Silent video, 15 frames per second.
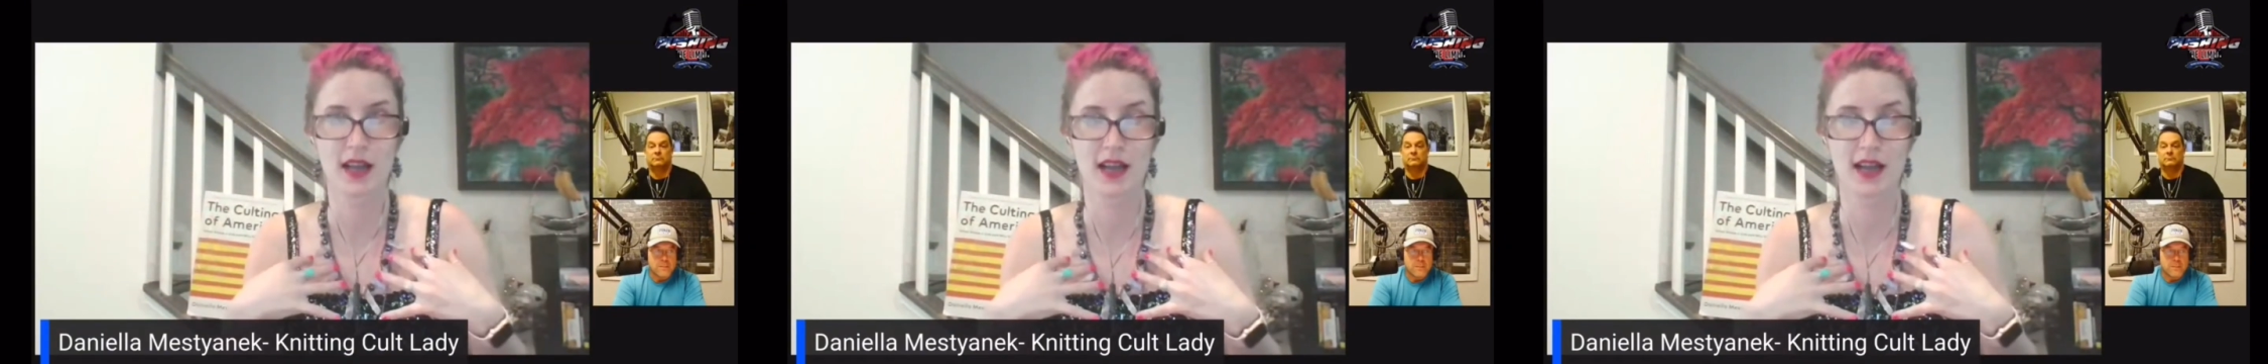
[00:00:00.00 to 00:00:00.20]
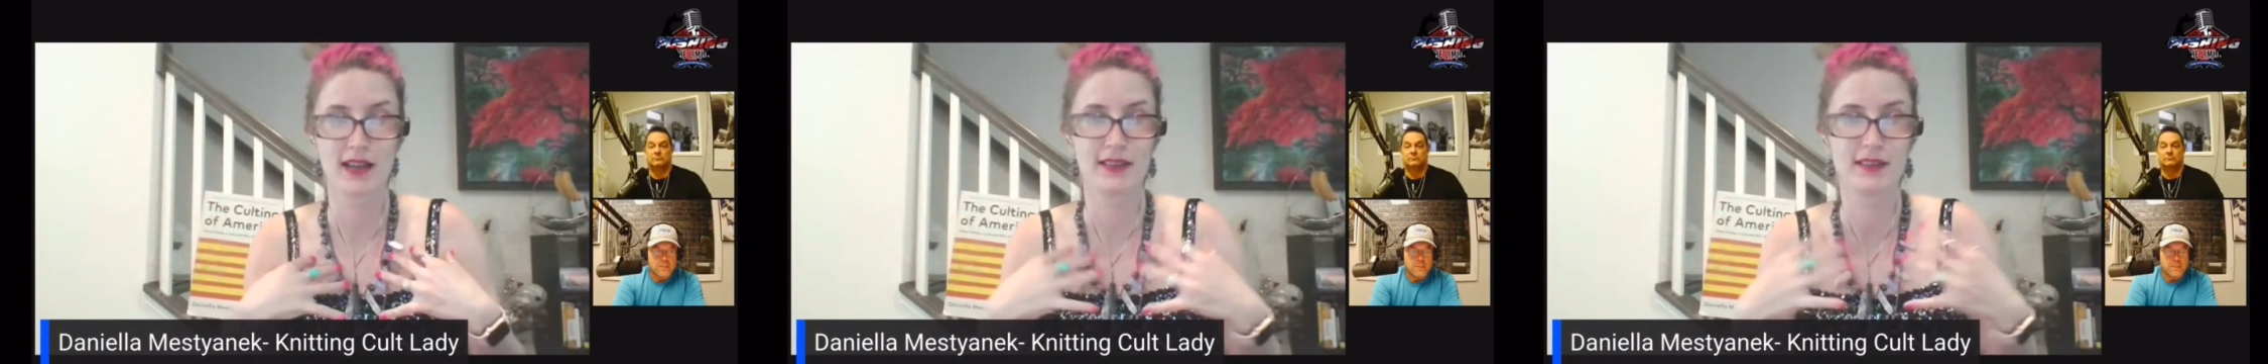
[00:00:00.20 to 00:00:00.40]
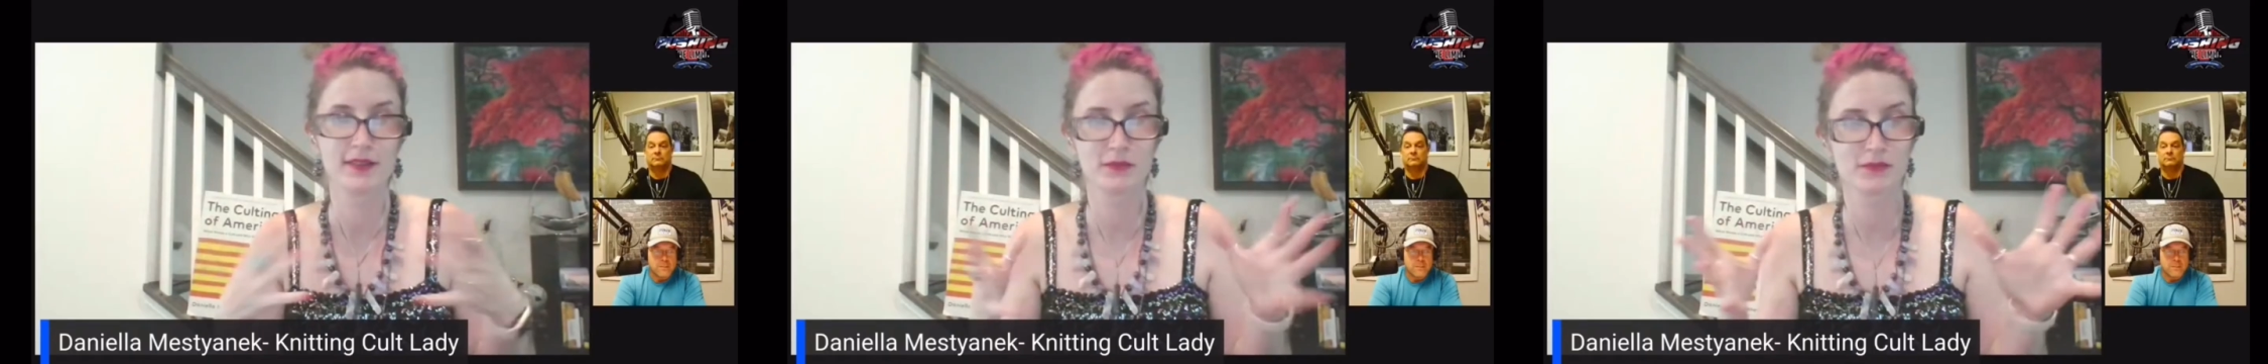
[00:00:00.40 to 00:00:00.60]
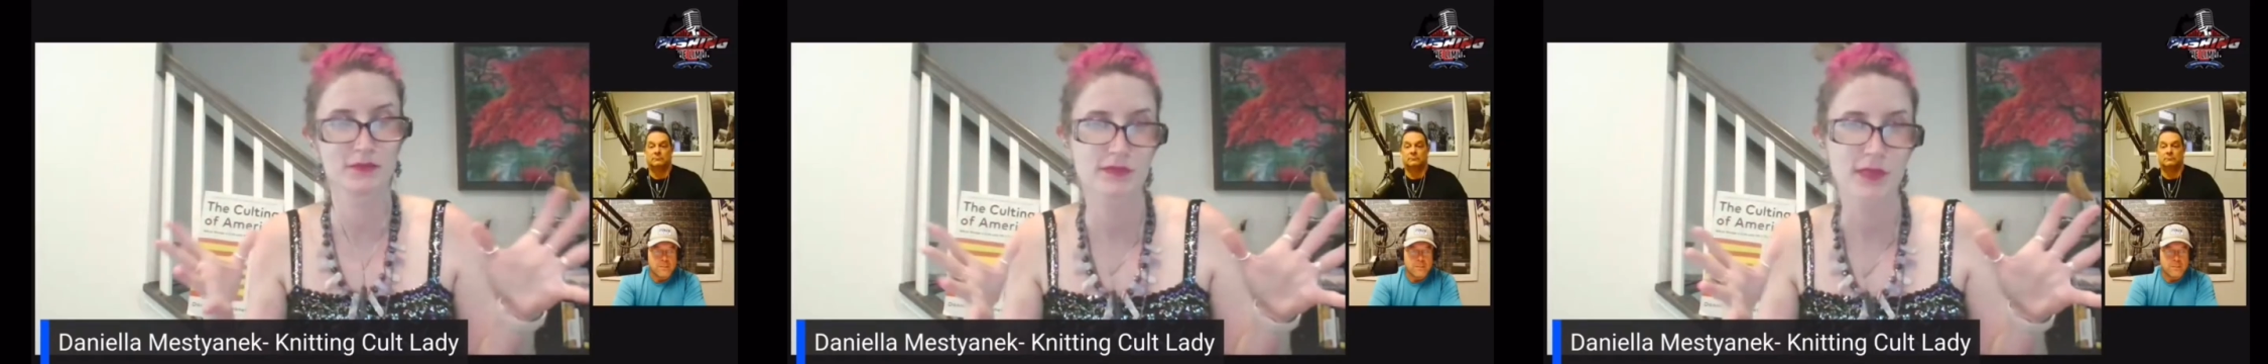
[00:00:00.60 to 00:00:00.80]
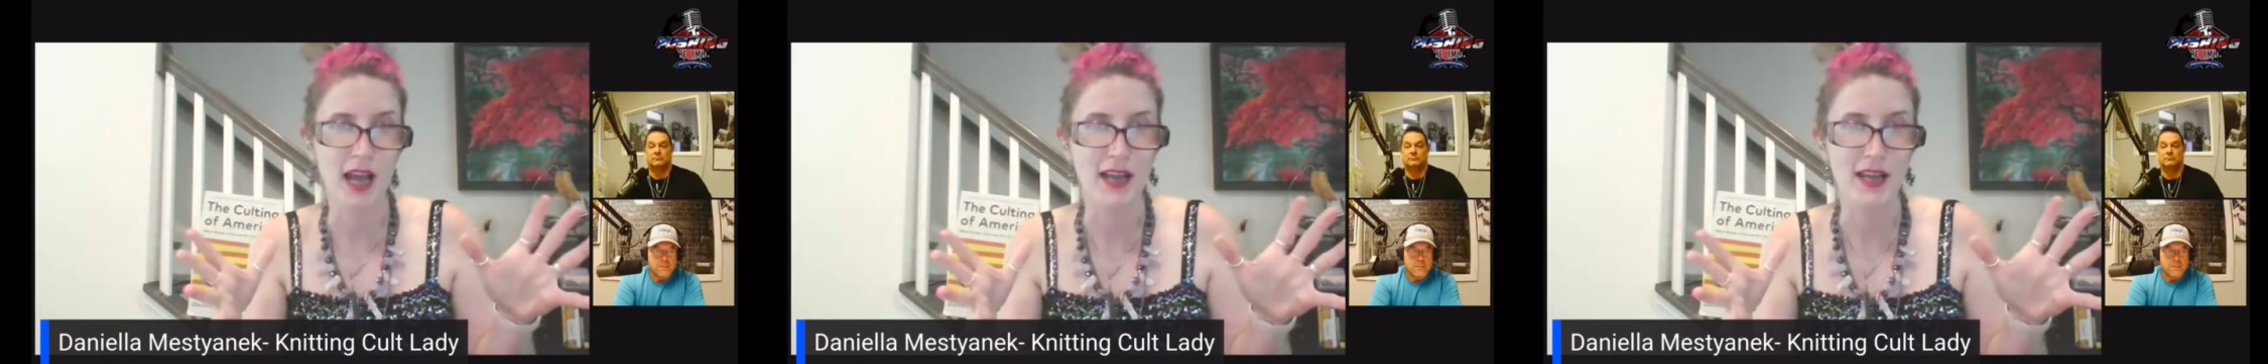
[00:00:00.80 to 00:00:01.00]
I
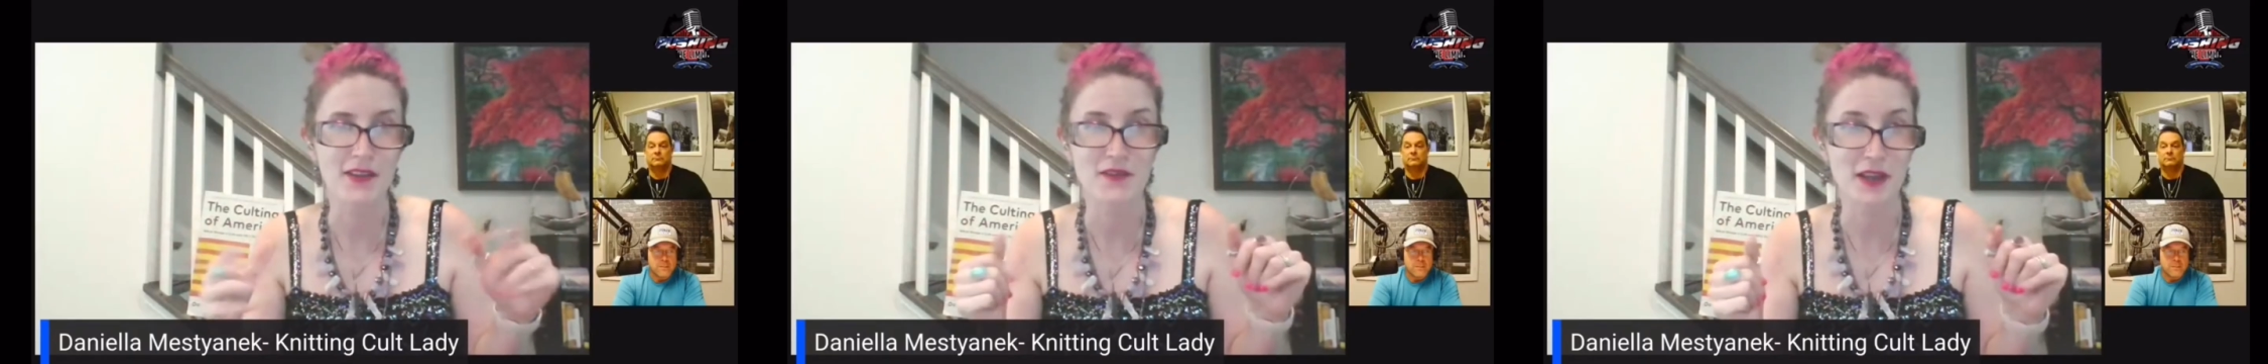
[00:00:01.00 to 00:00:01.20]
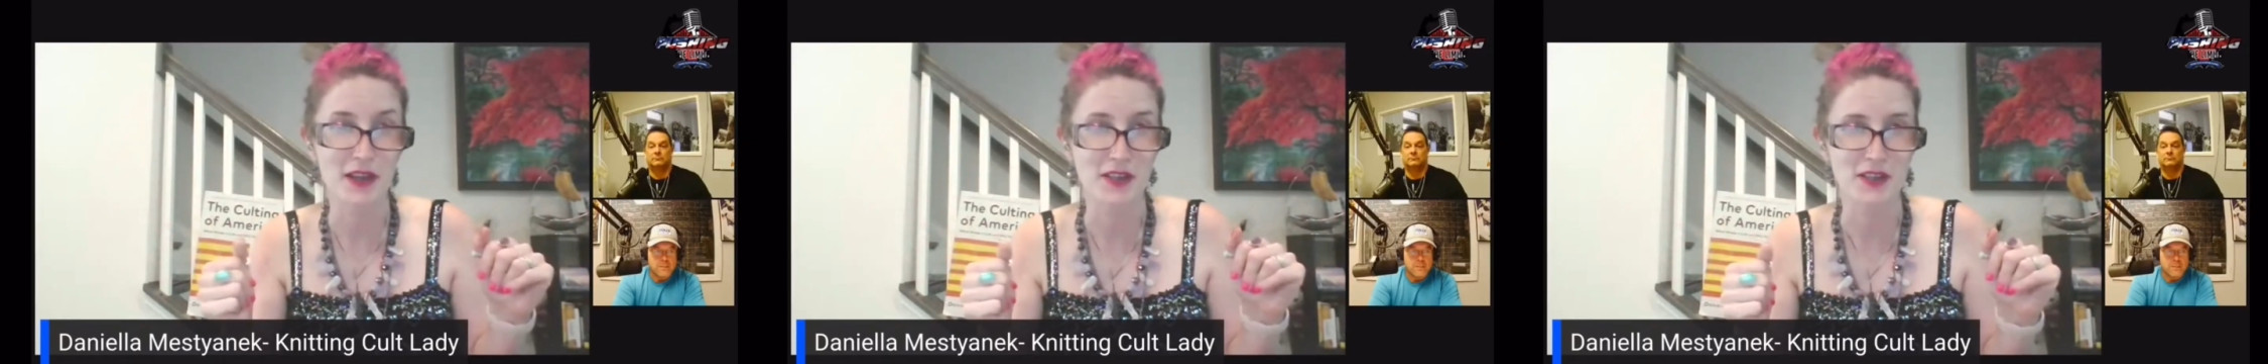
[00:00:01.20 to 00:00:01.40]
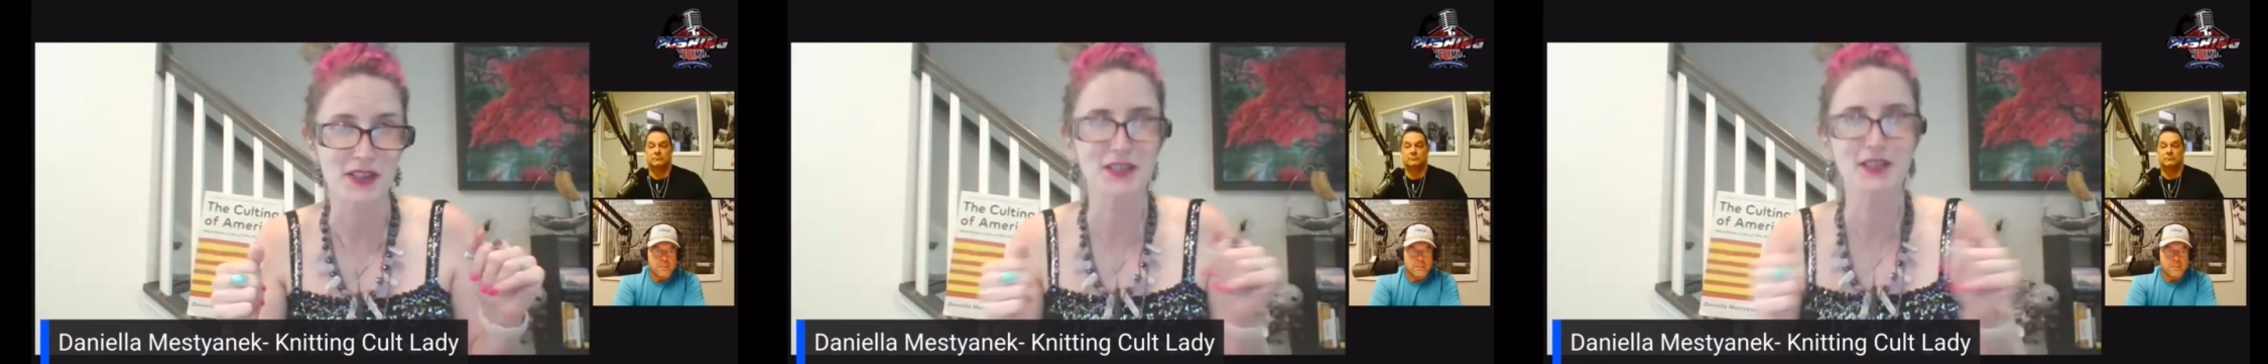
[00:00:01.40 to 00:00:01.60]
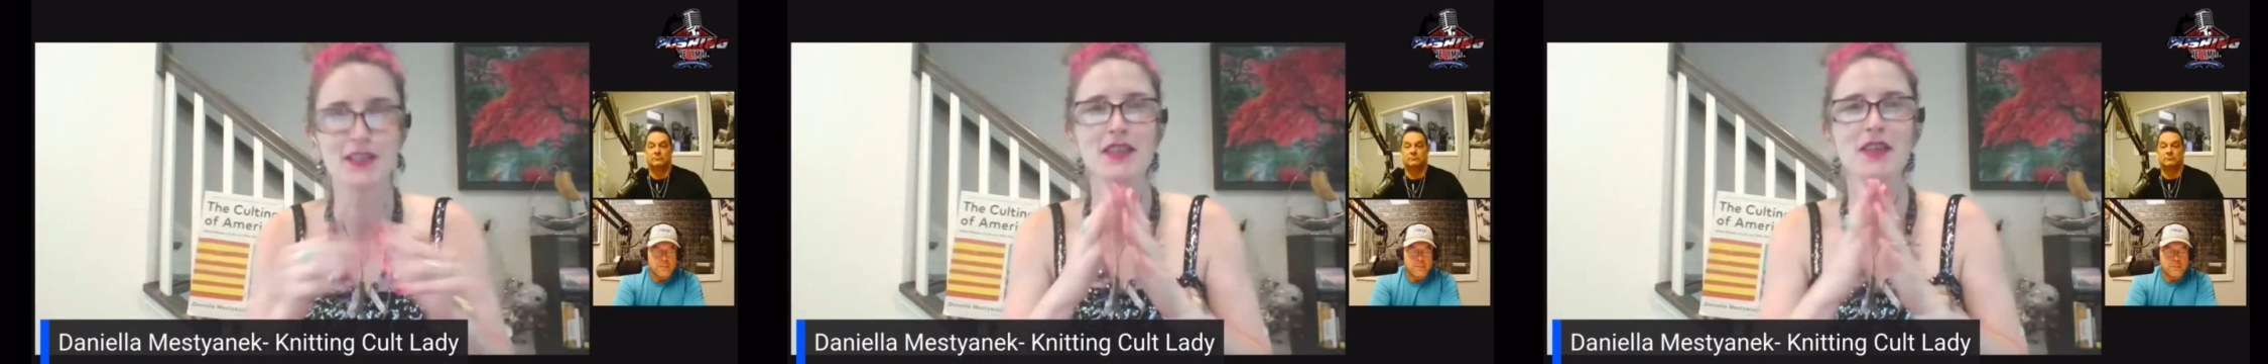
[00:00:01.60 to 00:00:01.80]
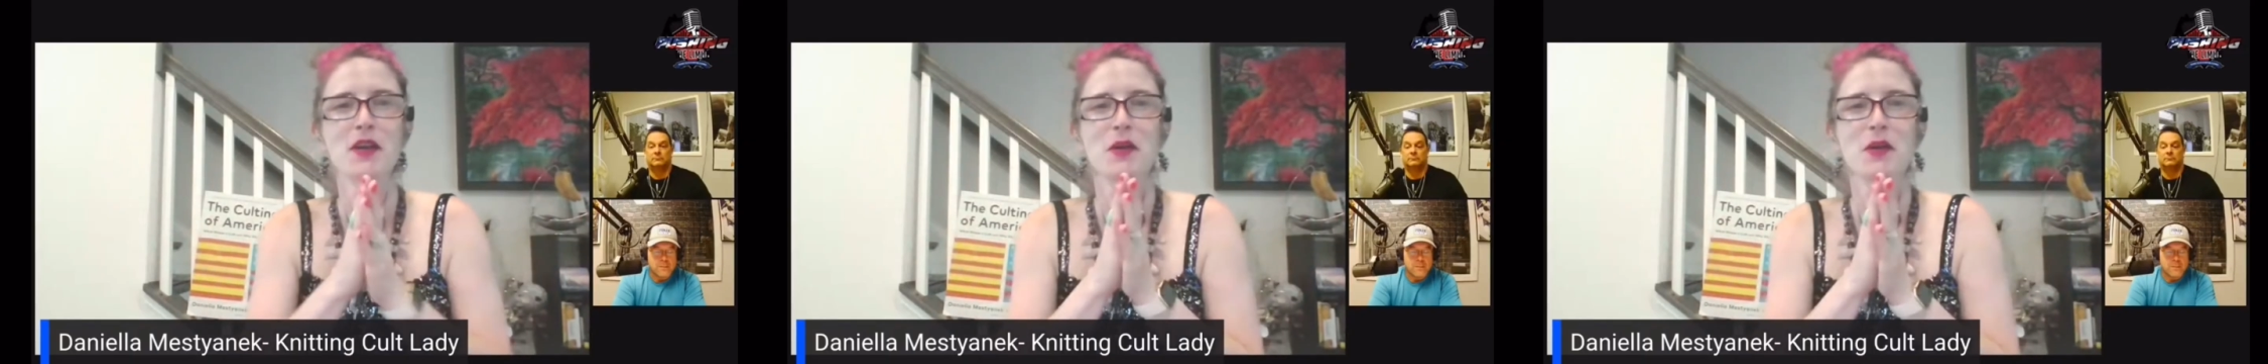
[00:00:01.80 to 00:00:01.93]
invented,